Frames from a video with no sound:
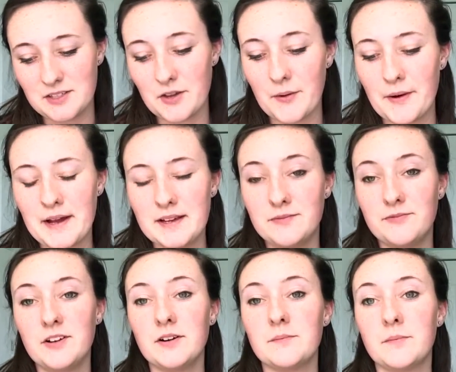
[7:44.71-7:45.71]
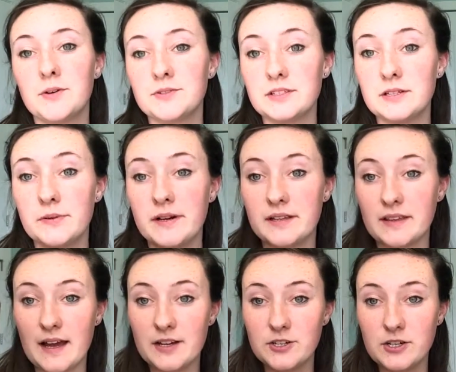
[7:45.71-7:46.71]
So I fill it mostly with
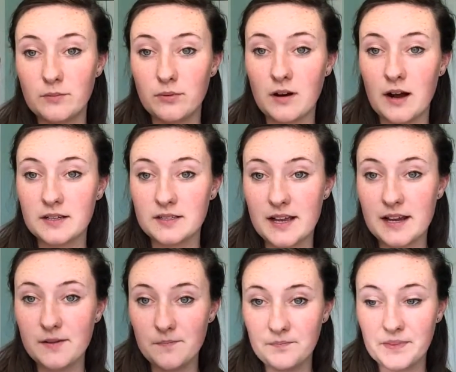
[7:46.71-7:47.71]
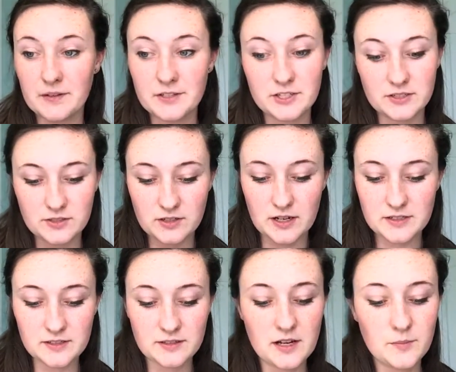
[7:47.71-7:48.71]
hydrogen peroxide, which just
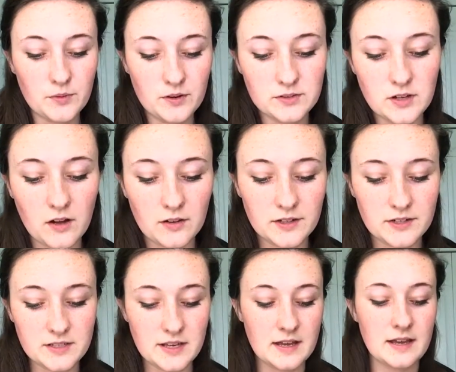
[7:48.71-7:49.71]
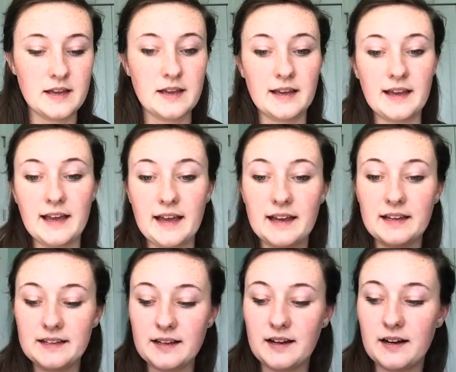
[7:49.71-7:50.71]
costs a couple of dollars,
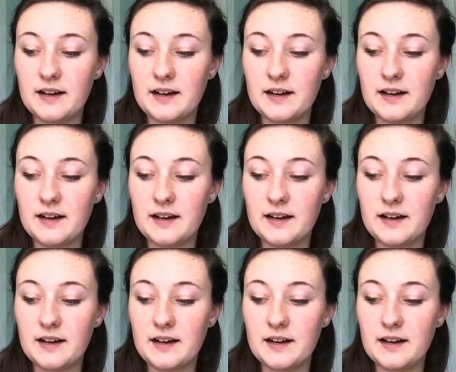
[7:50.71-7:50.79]
and